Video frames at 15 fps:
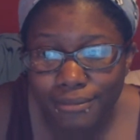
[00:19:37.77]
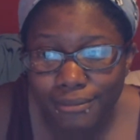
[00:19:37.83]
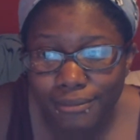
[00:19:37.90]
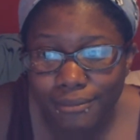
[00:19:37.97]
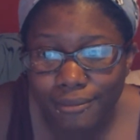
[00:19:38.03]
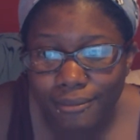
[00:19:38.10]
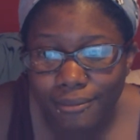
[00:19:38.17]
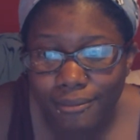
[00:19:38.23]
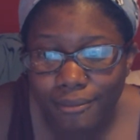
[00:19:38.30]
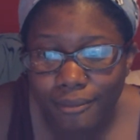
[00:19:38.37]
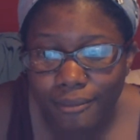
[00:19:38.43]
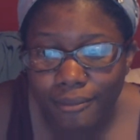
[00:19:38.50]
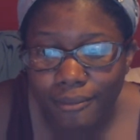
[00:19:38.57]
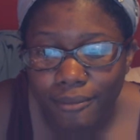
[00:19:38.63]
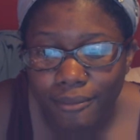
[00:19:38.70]

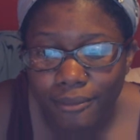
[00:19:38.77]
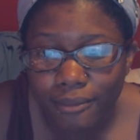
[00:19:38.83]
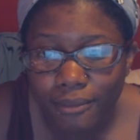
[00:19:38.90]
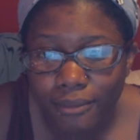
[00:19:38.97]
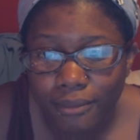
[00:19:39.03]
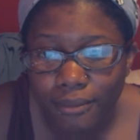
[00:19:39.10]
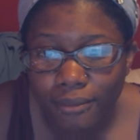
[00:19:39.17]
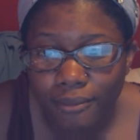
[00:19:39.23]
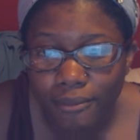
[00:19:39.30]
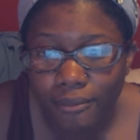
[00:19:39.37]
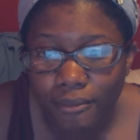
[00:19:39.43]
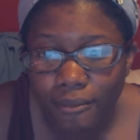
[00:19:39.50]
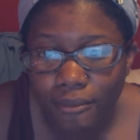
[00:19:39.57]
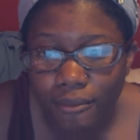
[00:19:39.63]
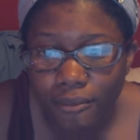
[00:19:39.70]

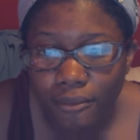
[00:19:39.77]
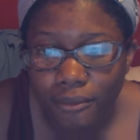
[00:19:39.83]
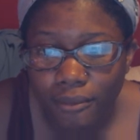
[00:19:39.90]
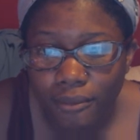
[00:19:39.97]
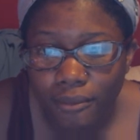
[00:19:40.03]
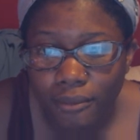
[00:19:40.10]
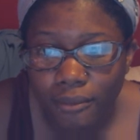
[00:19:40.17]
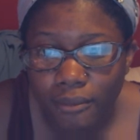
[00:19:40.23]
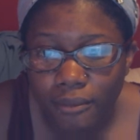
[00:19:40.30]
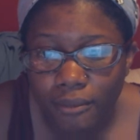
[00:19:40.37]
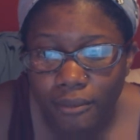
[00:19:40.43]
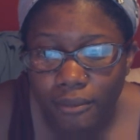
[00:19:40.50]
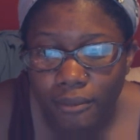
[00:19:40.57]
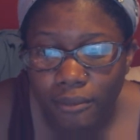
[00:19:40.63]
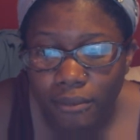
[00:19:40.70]

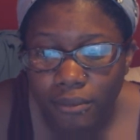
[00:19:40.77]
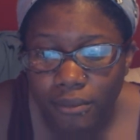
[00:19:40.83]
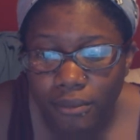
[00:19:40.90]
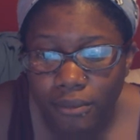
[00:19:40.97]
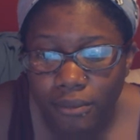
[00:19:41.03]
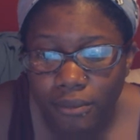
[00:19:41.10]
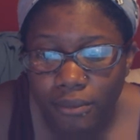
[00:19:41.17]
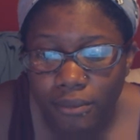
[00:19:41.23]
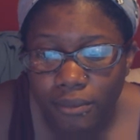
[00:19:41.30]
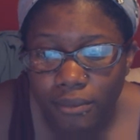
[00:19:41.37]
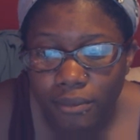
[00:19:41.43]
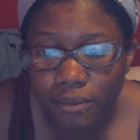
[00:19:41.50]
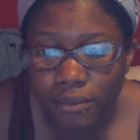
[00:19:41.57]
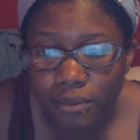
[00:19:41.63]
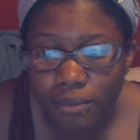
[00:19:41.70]

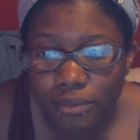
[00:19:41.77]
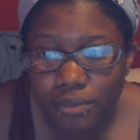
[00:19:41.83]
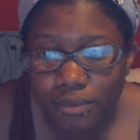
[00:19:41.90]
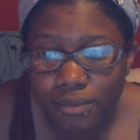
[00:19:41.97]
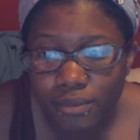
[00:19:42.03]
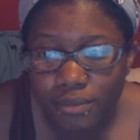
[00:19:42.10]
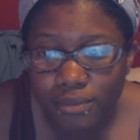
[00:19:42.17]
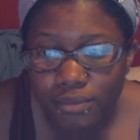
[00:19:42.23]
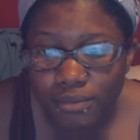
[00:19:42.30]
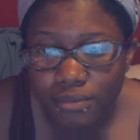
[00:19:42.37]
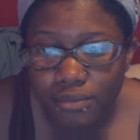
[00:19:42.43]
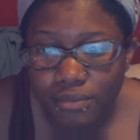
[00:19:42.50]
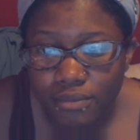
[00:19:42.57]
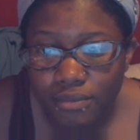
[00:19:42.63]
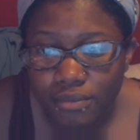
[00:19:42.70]

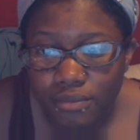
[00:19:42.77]
(no one is talking)